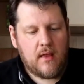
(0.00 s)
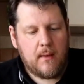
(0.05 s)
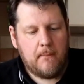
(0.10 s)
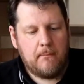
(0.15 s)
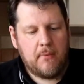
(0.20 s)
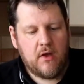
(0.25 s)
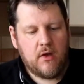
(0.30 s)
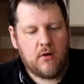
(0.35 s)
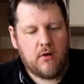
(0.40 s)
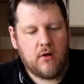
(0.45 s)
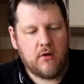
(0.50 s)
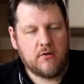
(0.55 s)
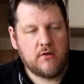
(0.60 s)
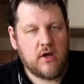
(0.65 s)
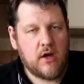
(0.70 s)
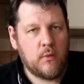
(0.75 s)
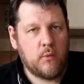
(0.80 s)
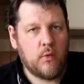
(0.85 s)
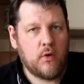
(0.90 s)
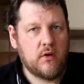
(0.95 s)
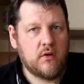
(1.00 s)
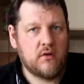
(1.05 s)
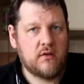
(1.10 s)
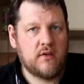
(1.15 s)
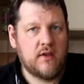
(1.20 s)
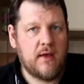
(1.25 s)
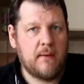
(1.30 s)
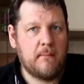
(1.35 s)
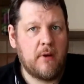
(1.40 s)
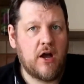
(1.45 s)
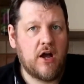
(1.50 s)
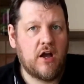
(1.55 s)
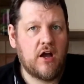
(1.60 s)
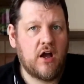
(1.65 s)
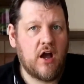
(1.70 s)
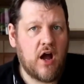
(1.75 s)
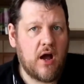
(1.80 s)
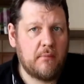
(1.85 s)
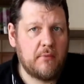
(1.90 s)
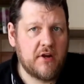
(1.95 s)
because I want them
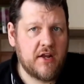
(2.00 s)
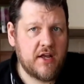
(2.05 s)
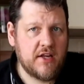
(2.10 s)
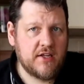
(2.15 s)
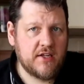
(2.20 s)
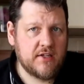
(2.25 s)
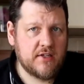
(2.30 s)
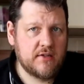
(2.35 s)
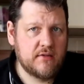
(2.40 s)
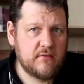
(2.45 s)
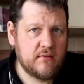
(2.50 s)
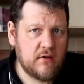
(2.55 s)
carbonated.